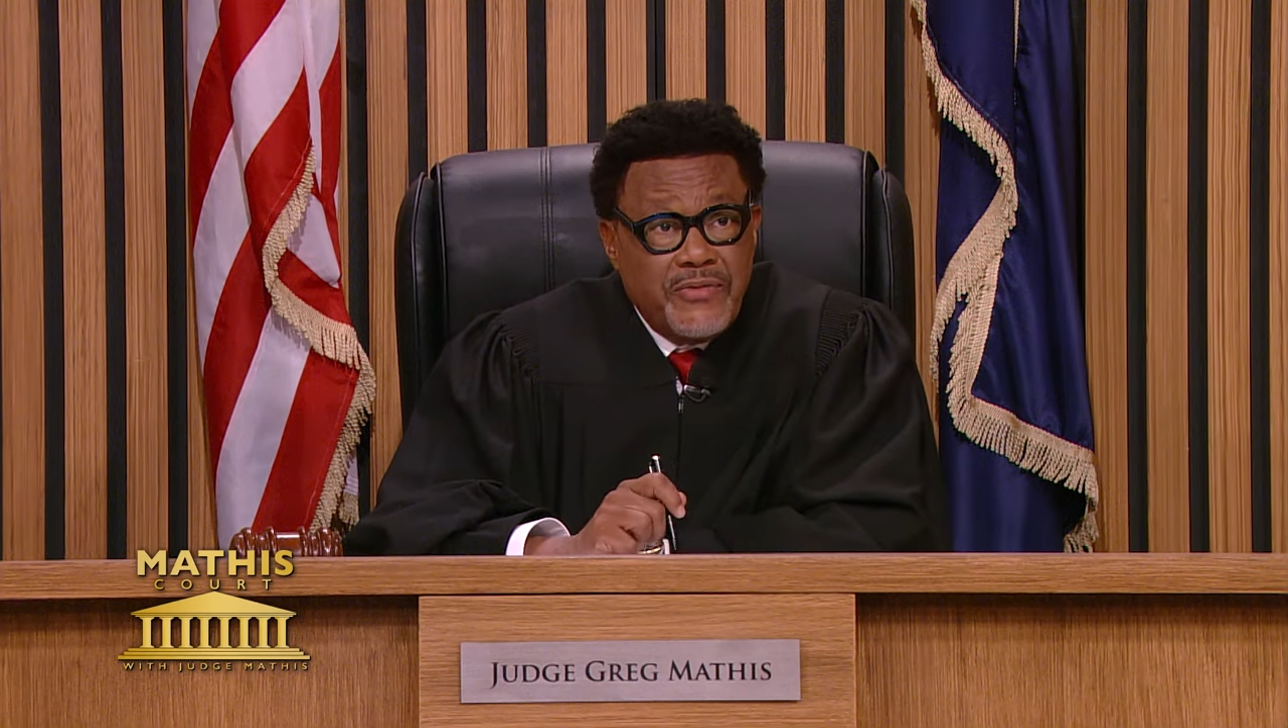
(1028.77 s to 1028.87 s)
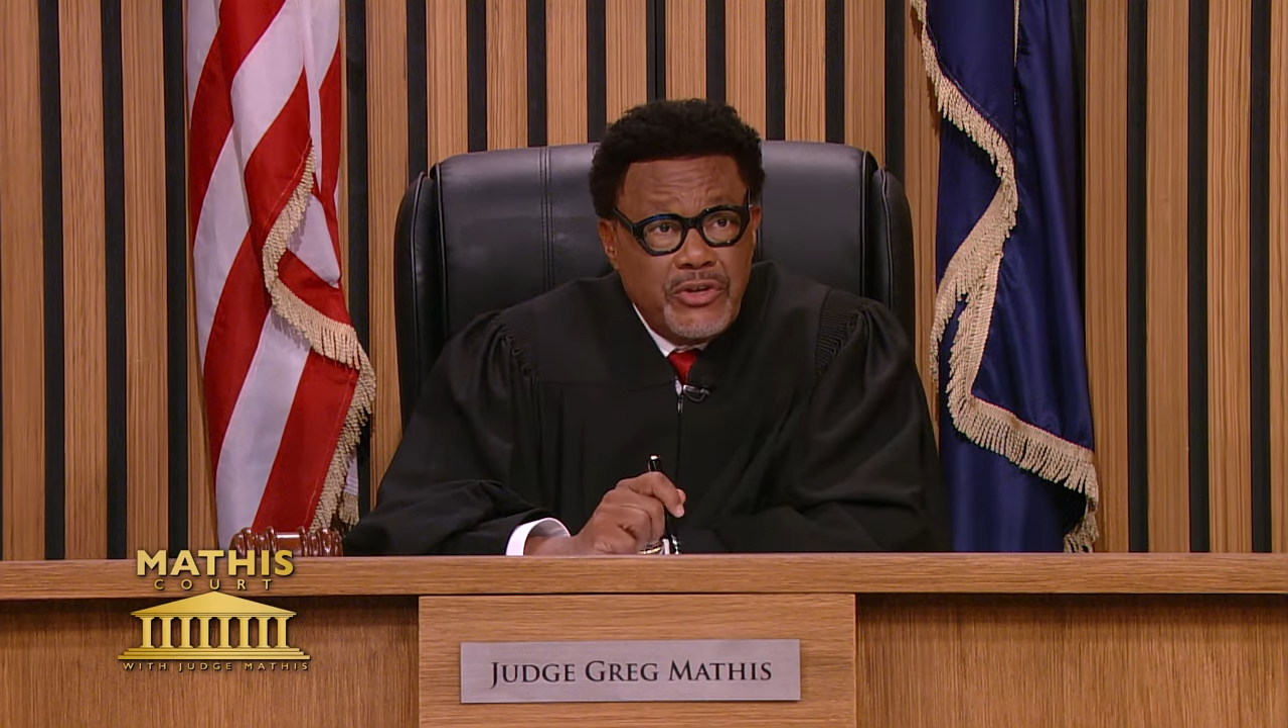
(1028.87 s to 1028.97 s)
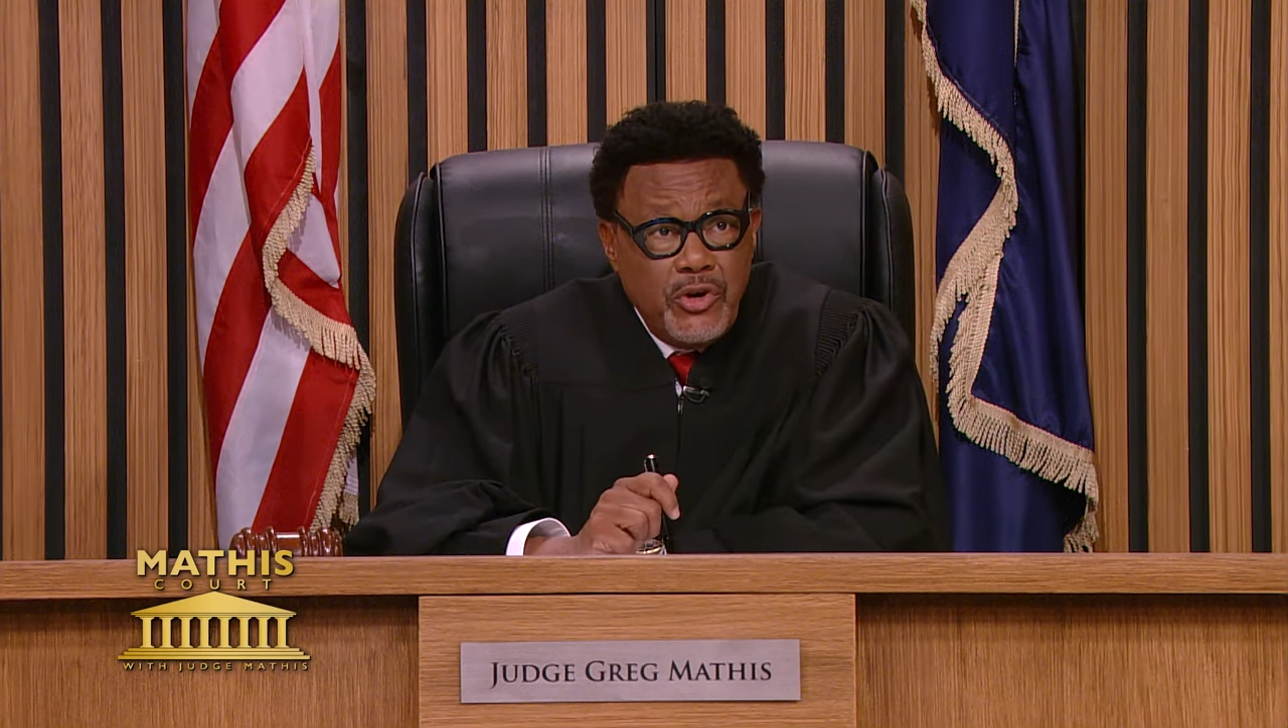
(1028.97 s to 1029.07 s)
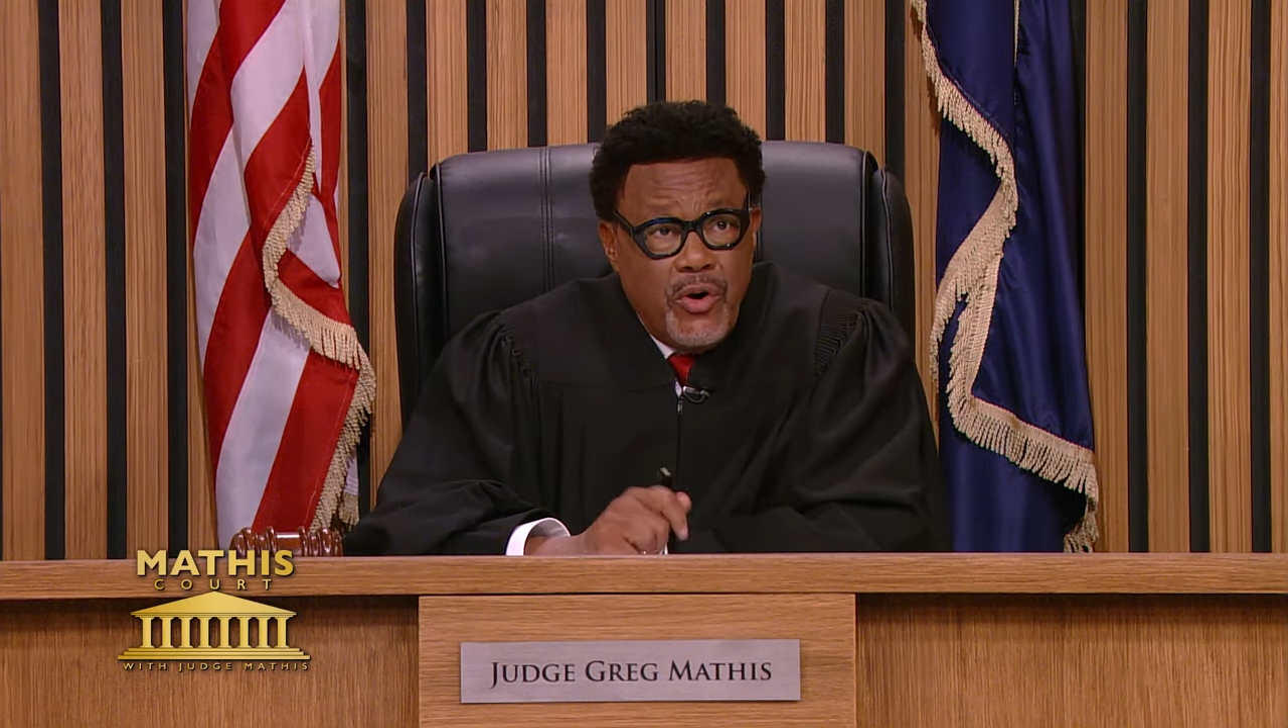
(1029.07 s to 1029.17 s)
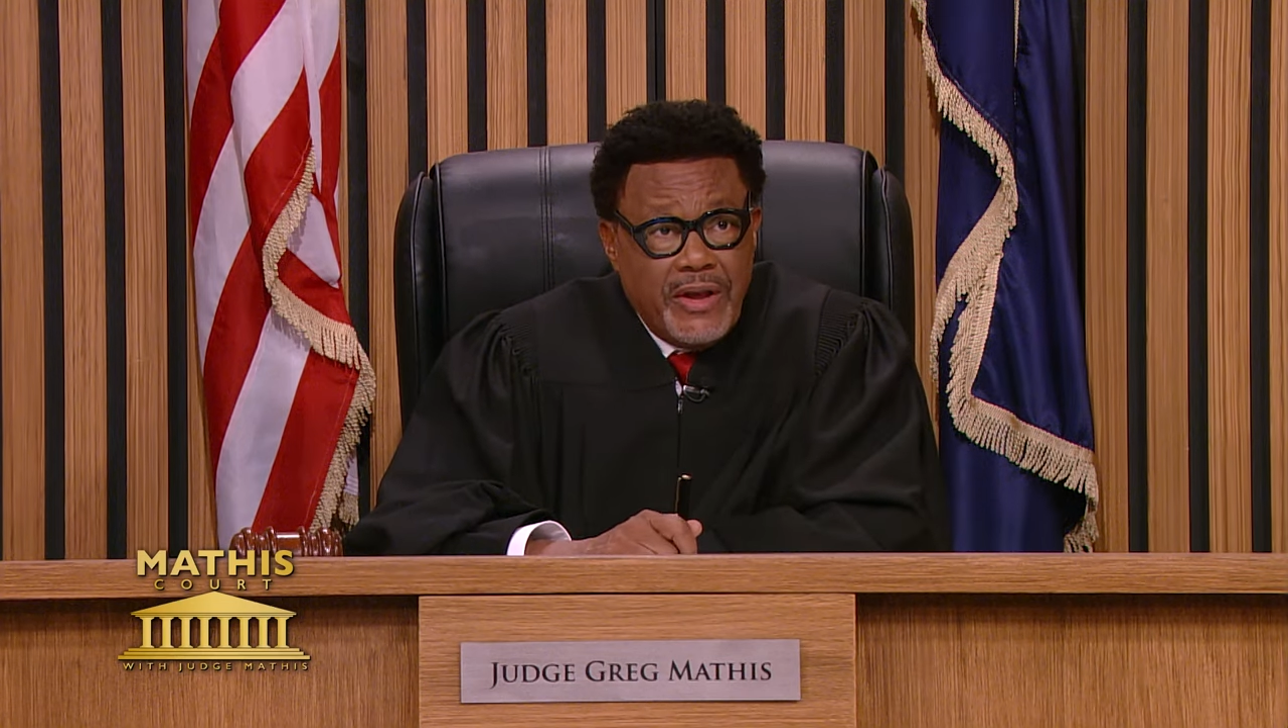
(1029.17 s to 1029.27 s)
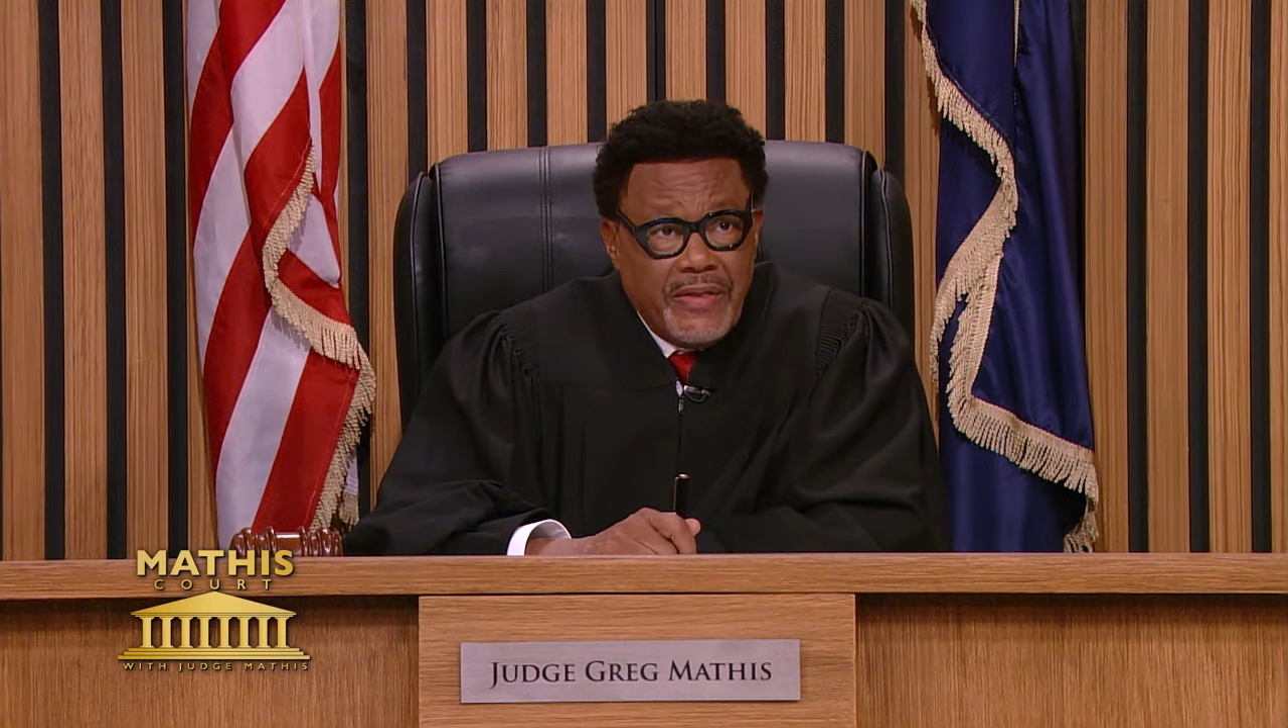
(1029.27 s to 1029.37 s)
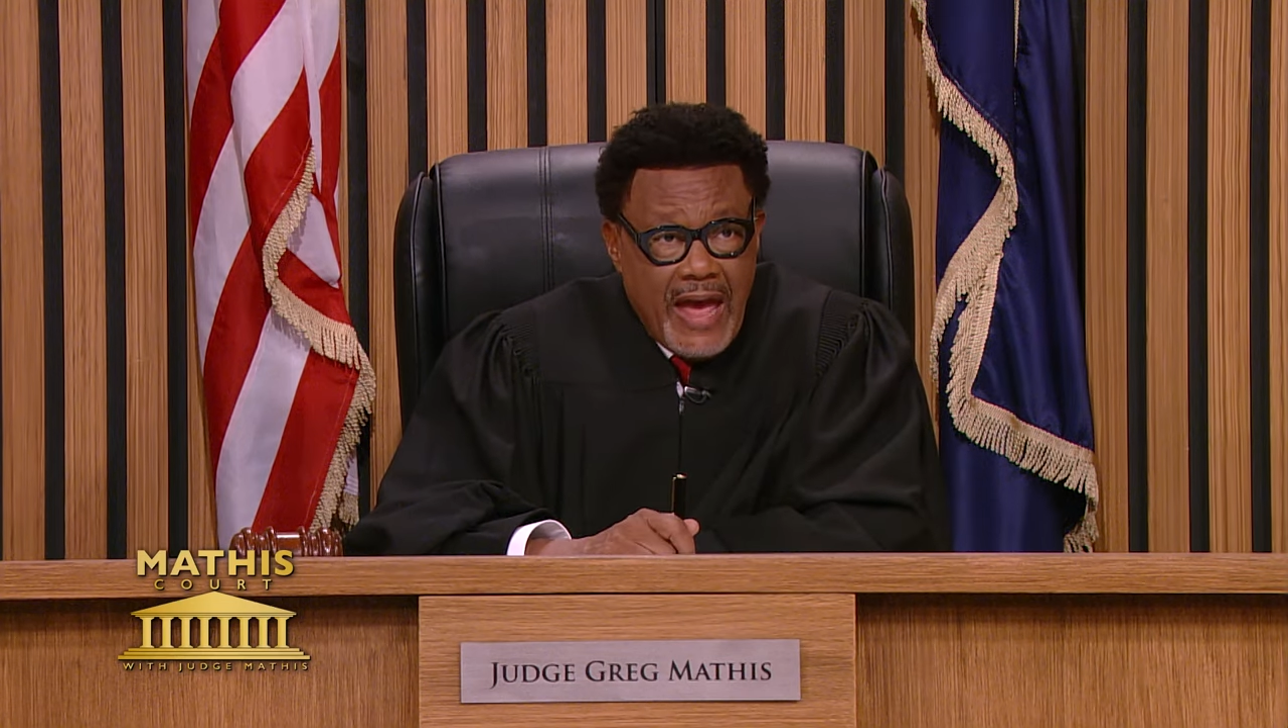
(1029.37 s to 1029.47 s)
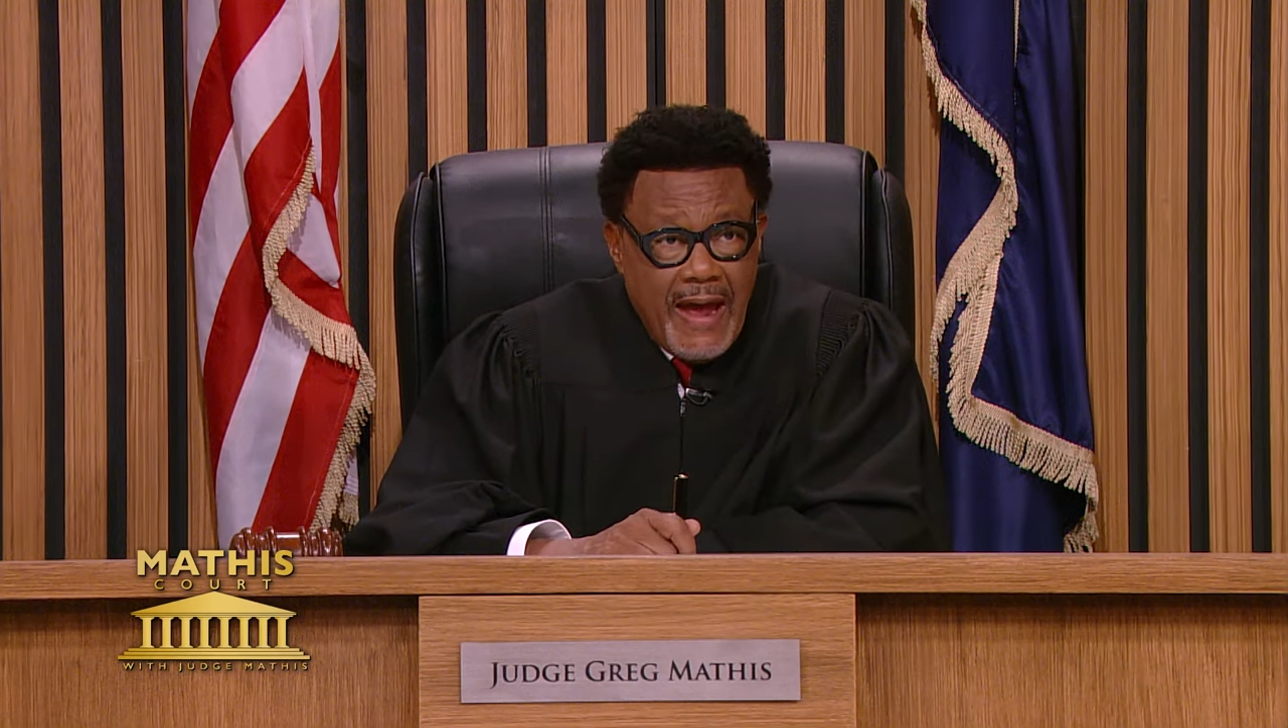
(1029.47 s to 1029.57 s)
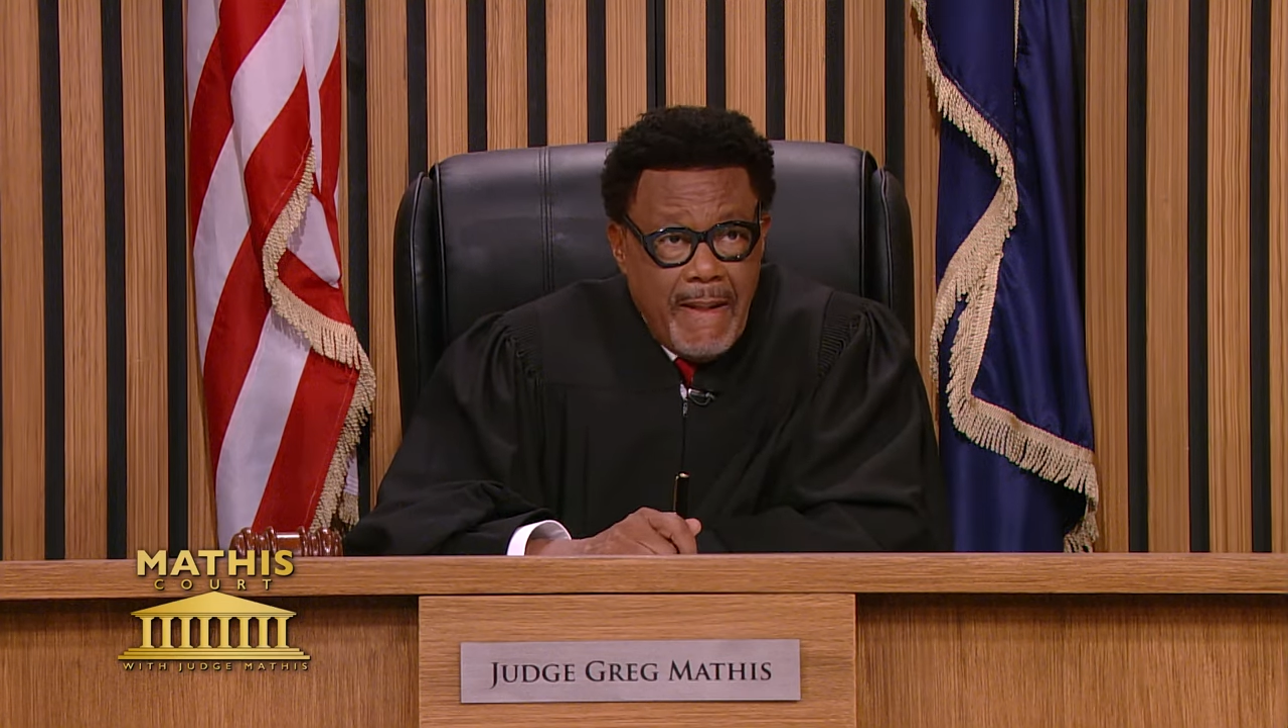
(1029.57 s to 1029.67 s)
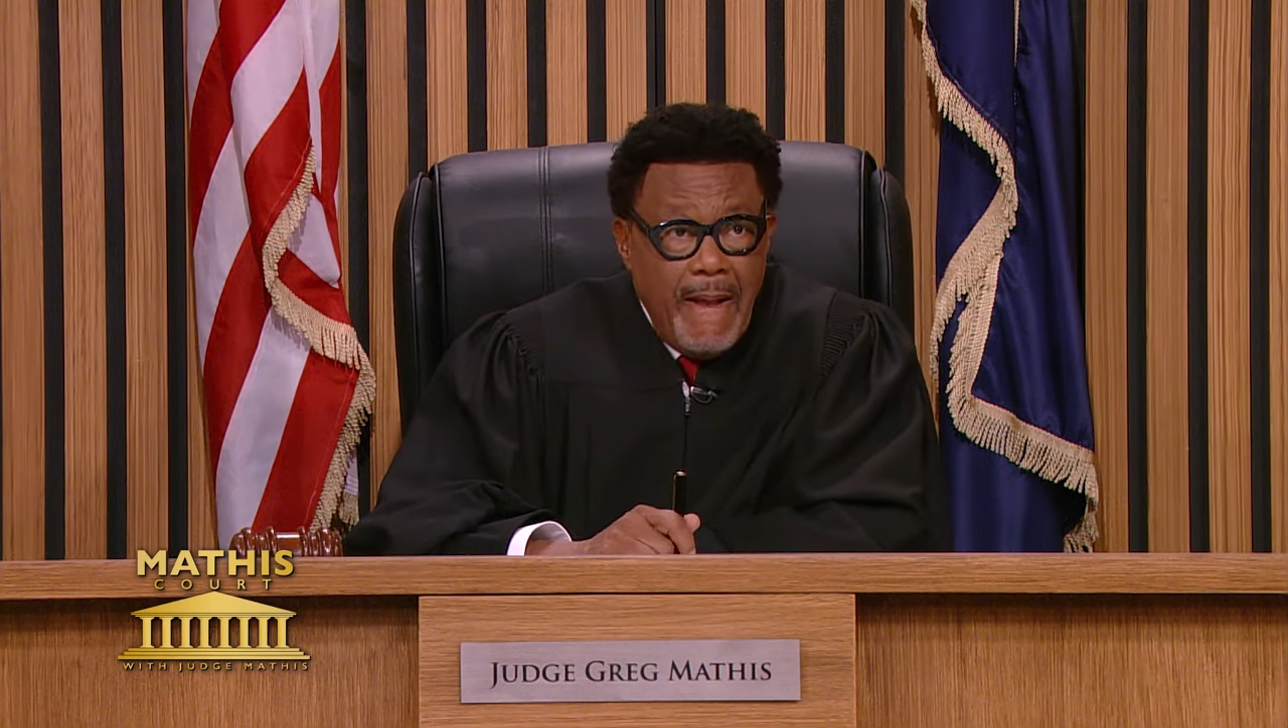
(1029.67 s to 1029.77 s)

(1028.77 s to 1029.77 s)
for doing that.